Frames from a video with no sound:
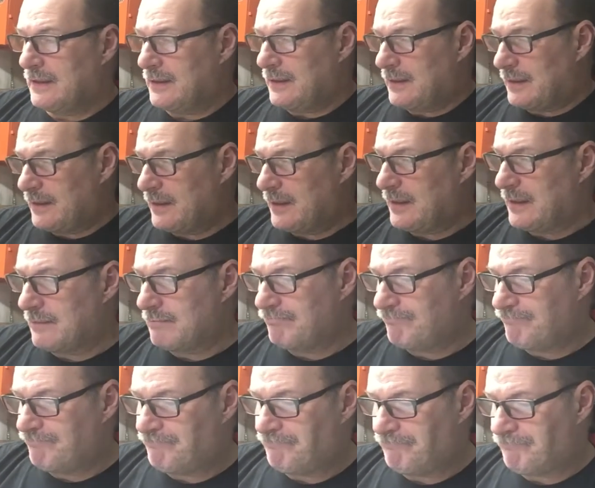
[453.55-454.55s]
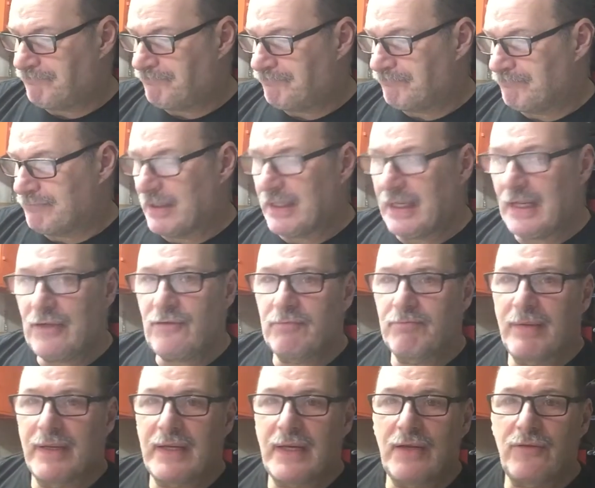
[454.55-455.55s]
But
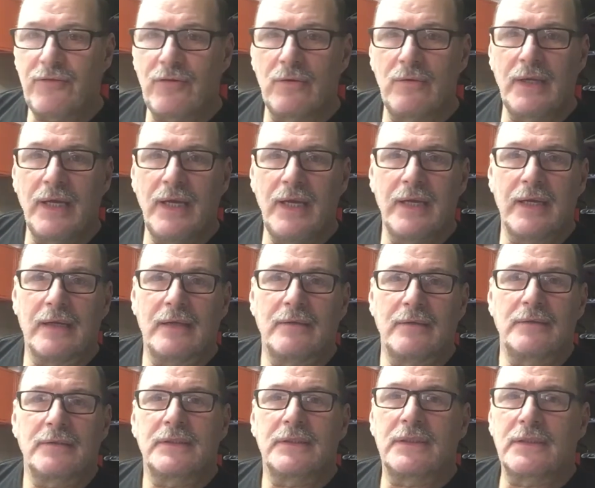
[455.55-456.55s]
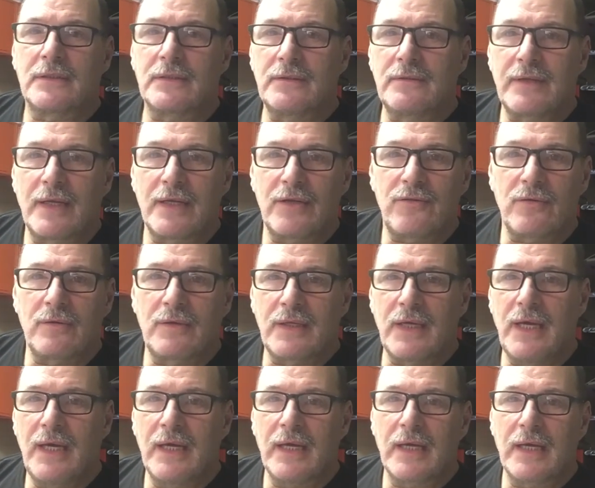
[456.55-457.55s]
that's okay. That's
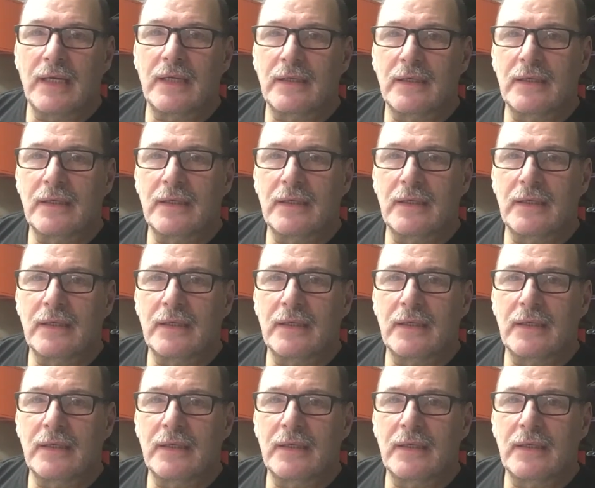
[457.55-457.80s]
okay.